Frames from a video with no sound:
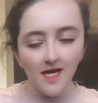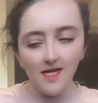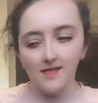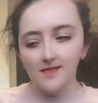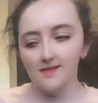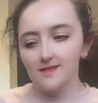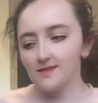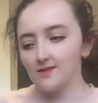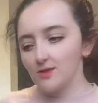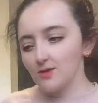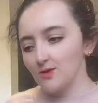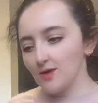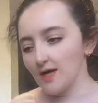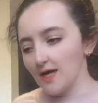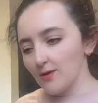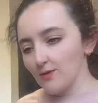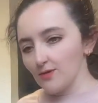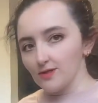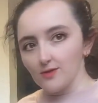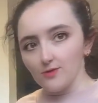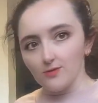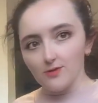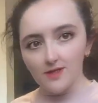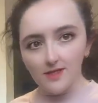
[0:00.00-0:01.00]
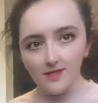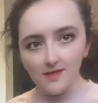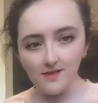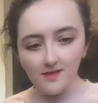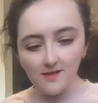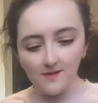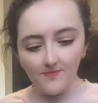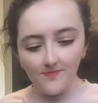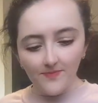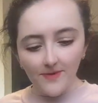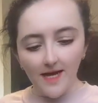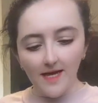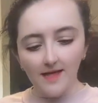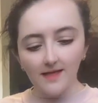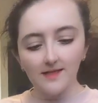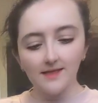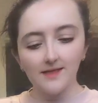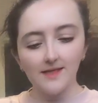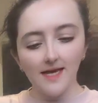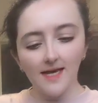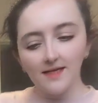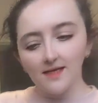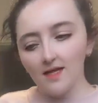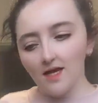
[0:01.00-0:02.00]
So I will do this, and
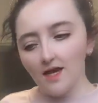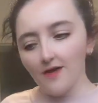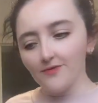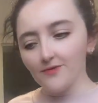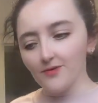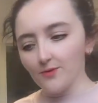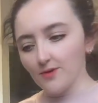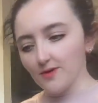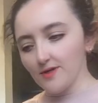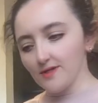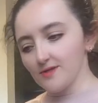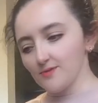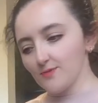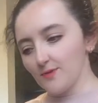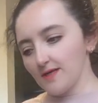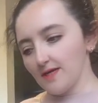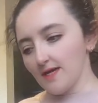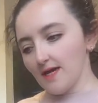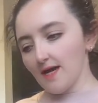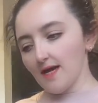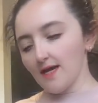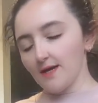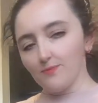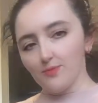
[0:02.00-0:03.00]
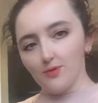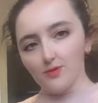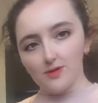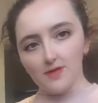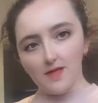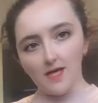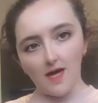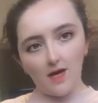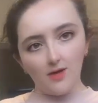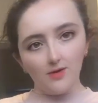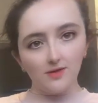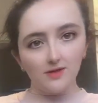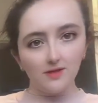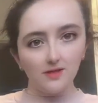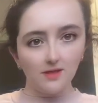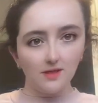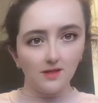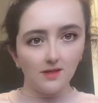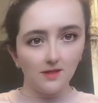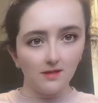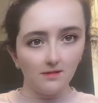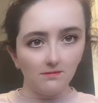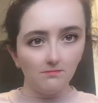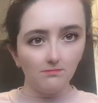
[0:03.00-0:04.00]
then afterwards, when I put out
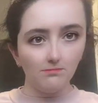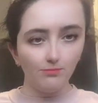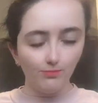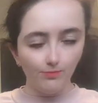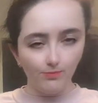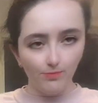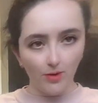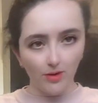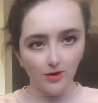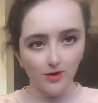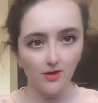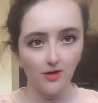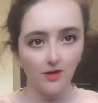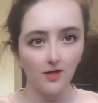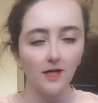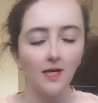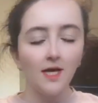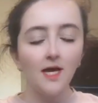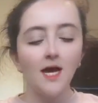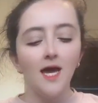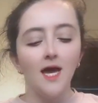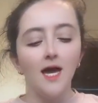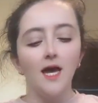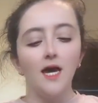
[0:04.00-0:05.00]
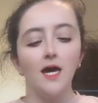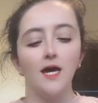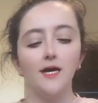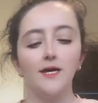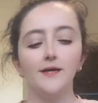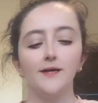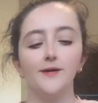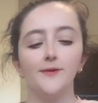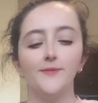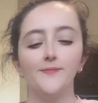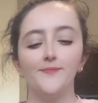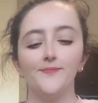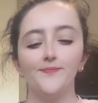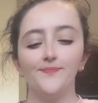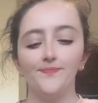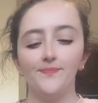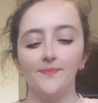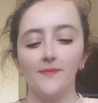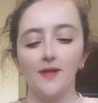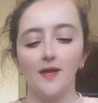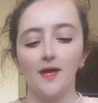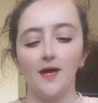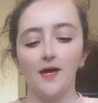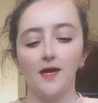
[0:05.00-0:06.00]
the Pak Choi,
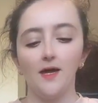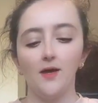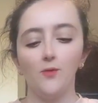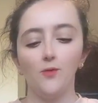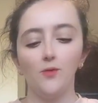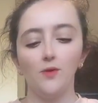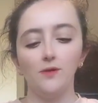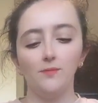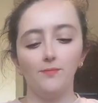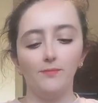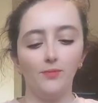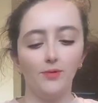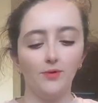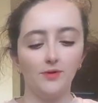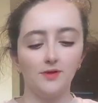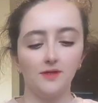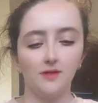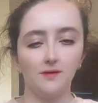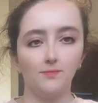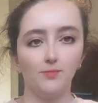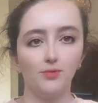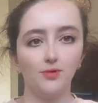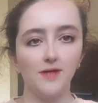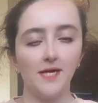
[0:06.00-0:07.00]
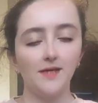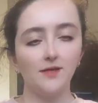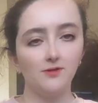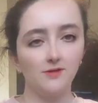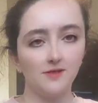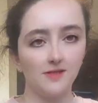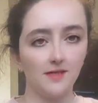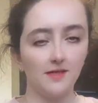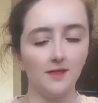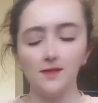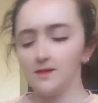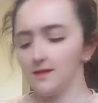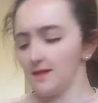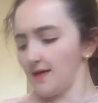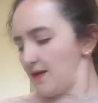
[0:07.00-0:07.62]
I will put the potatoes in it.